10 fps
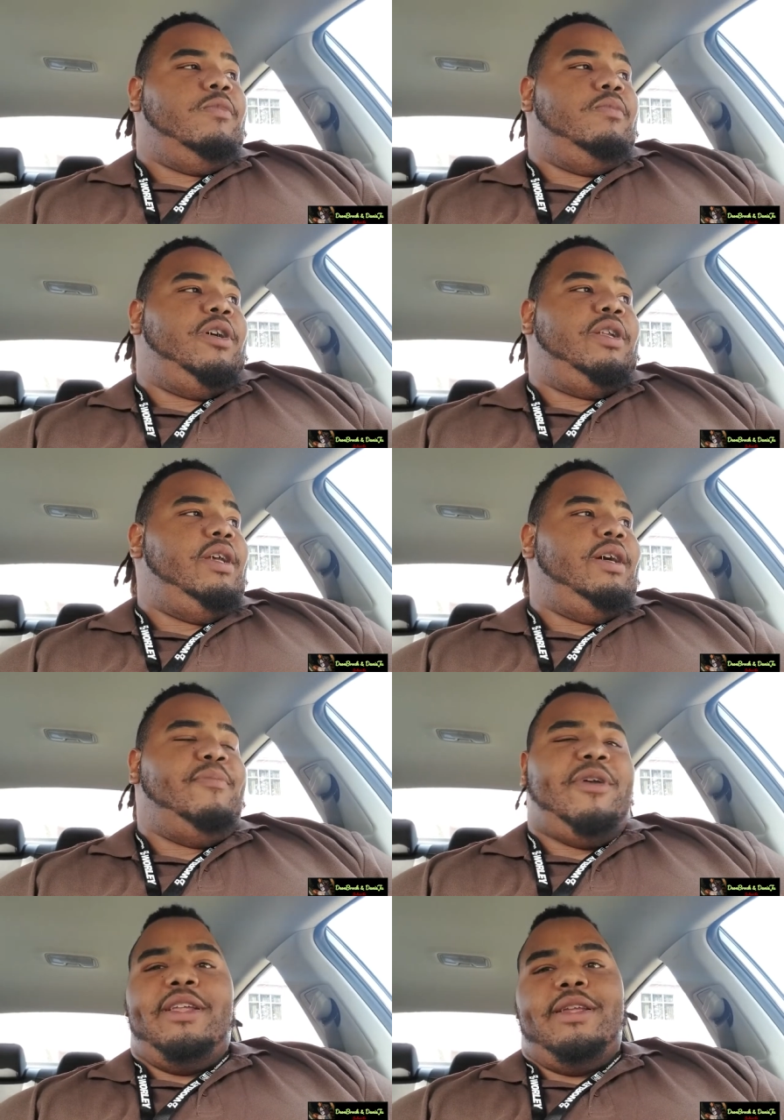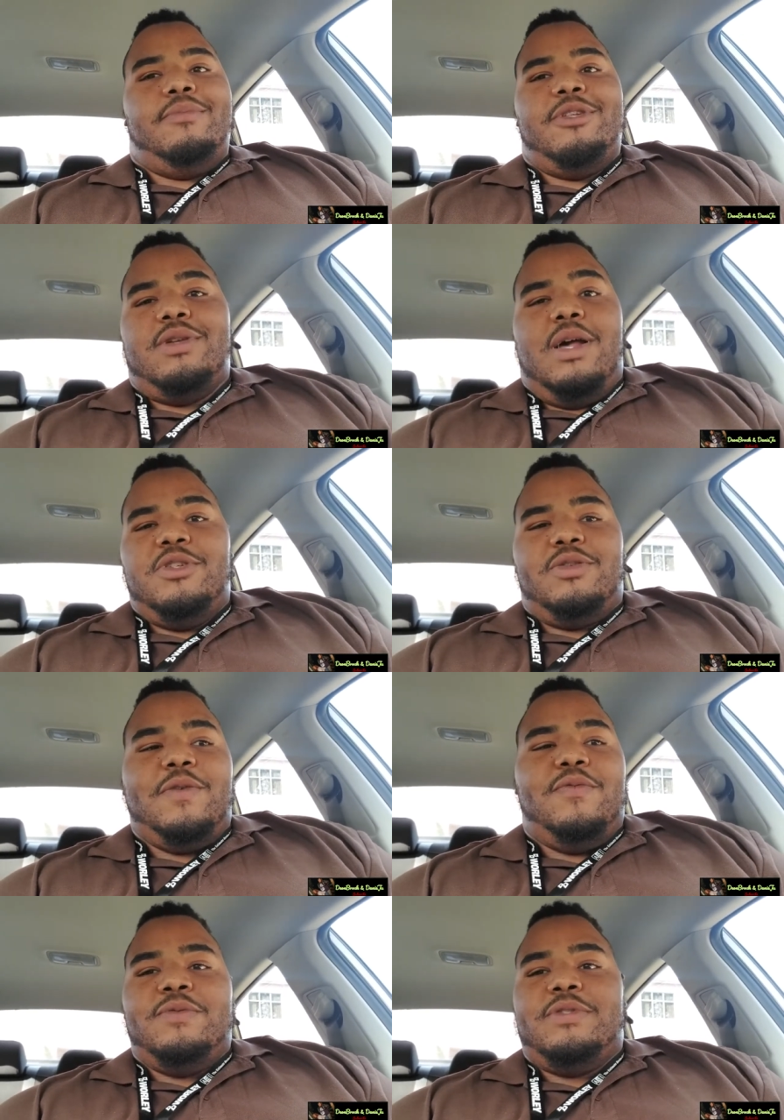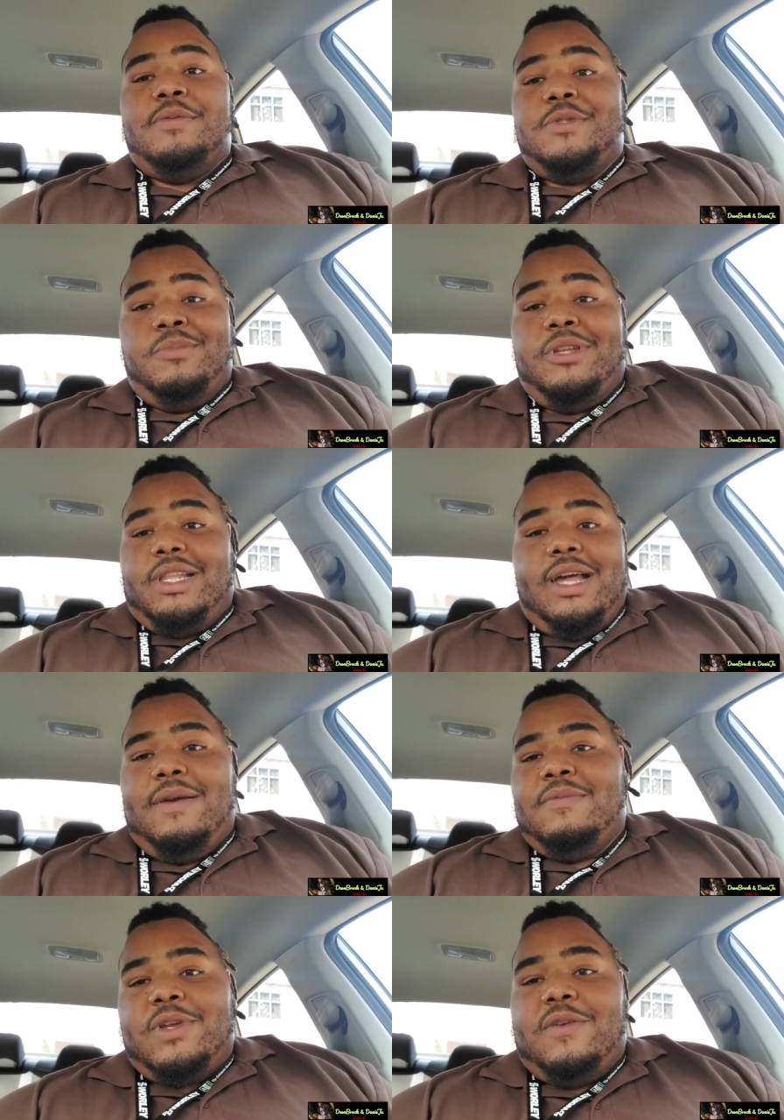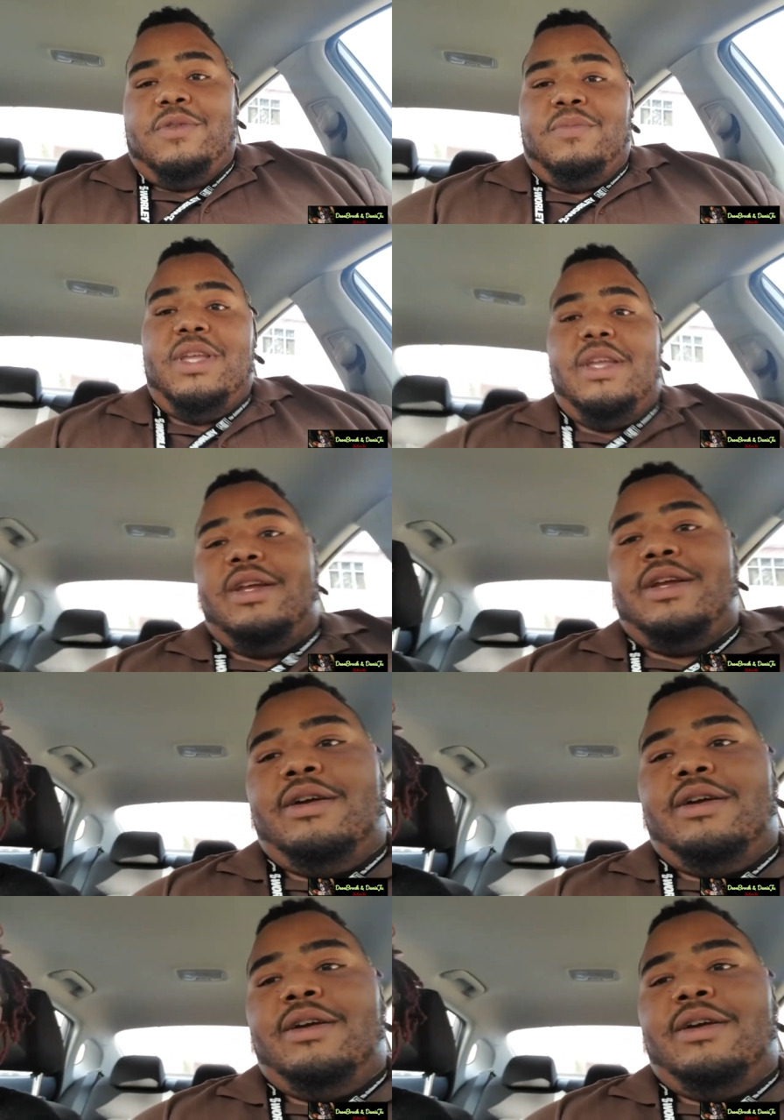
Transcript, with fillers: but yeah, man, I'm just I'm just grateful to, to be alive. I'm grateful to be here.